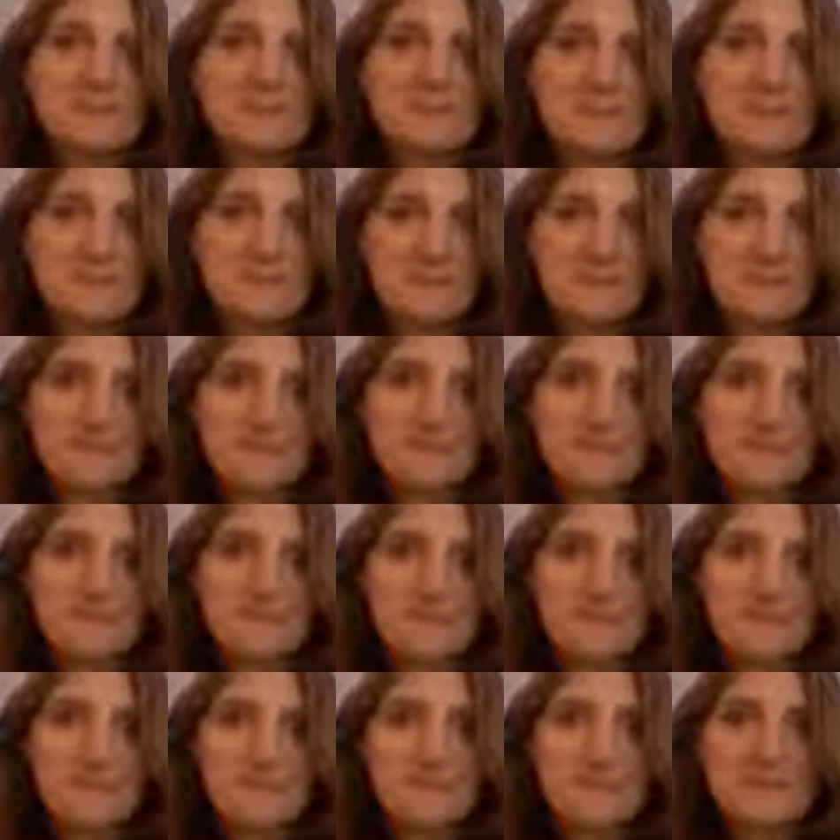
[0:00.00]

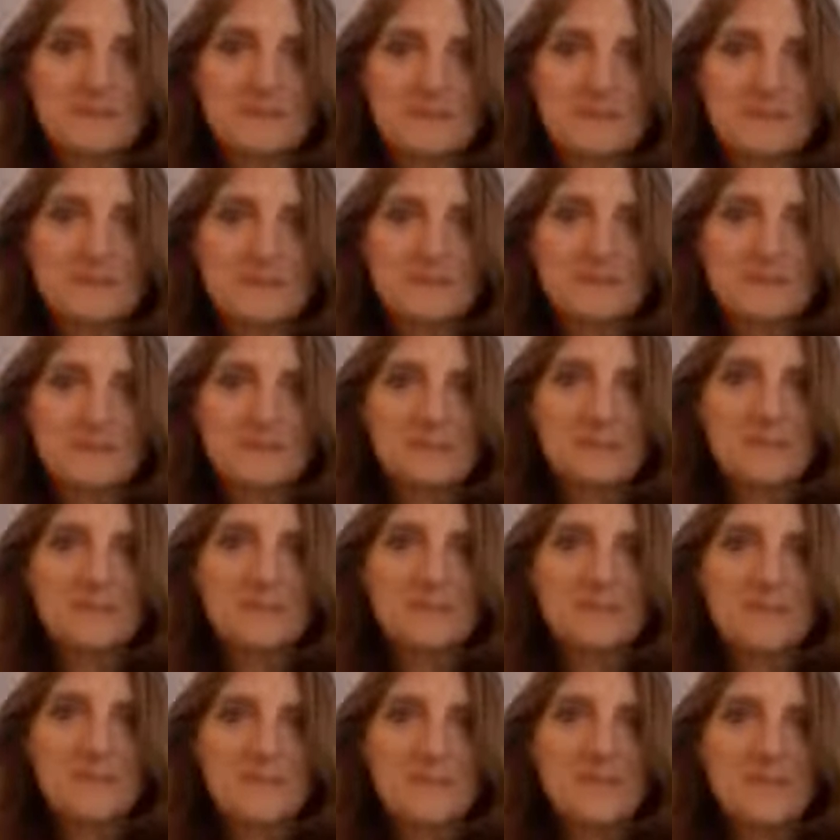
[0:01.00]

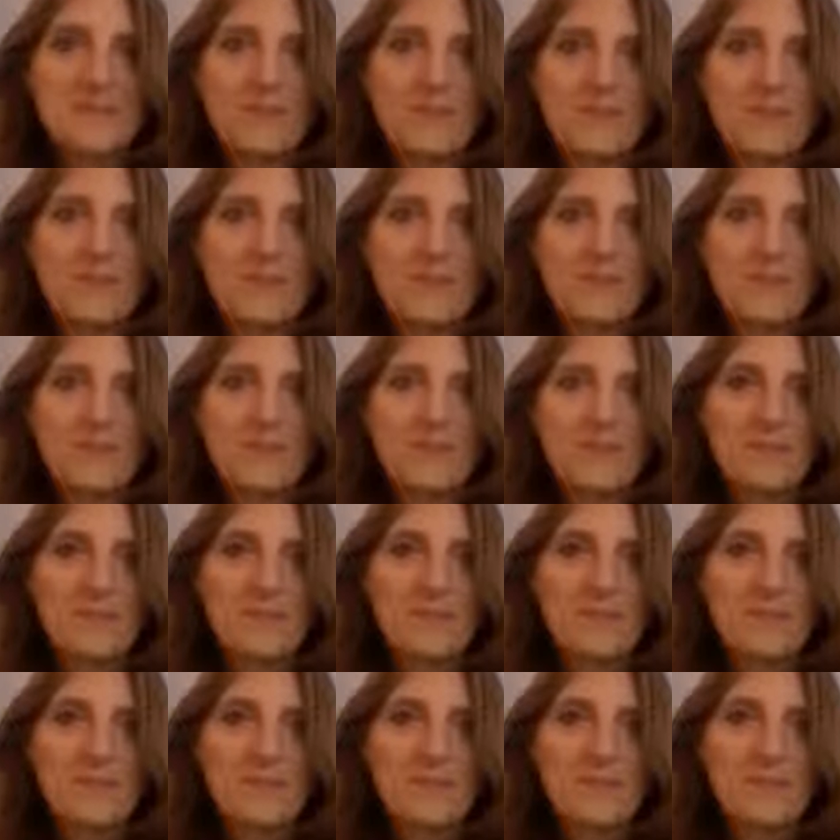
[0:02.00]

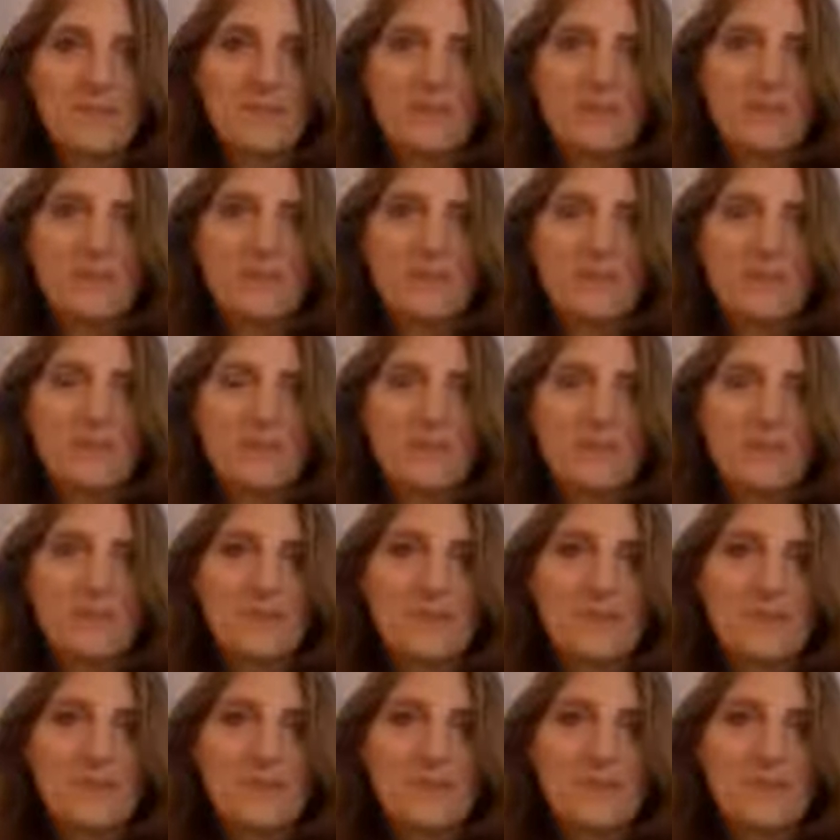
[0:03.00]

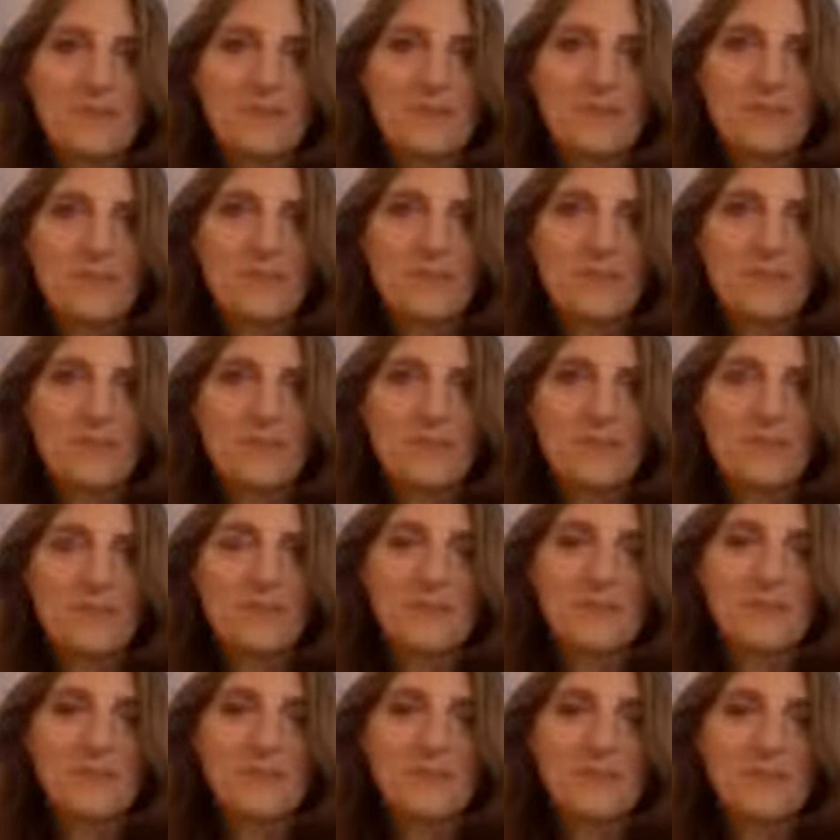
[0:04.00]

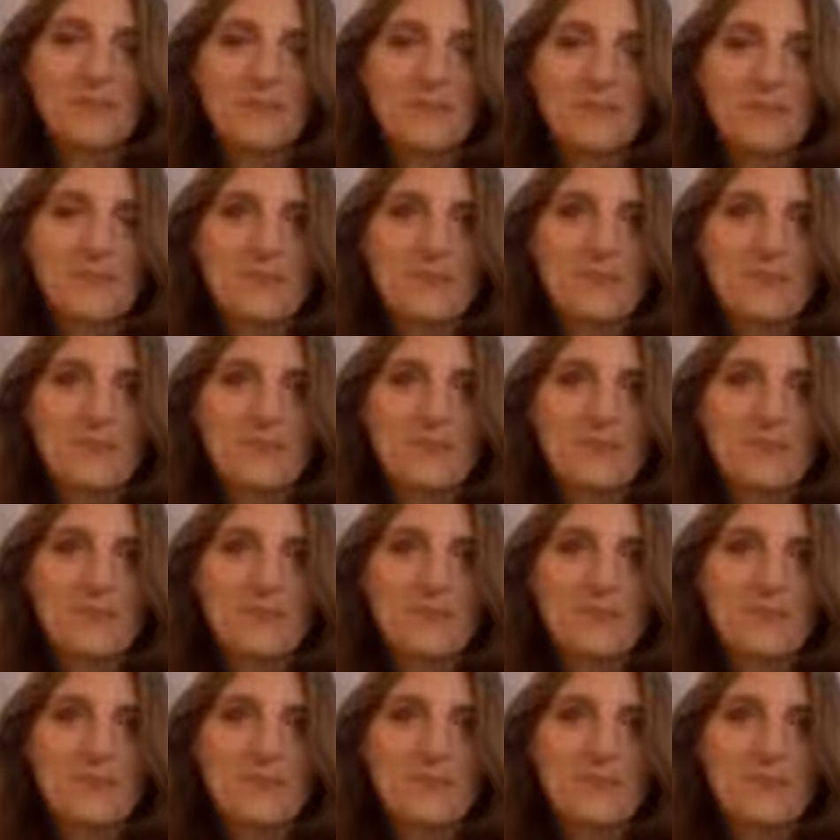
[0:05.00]
(silent)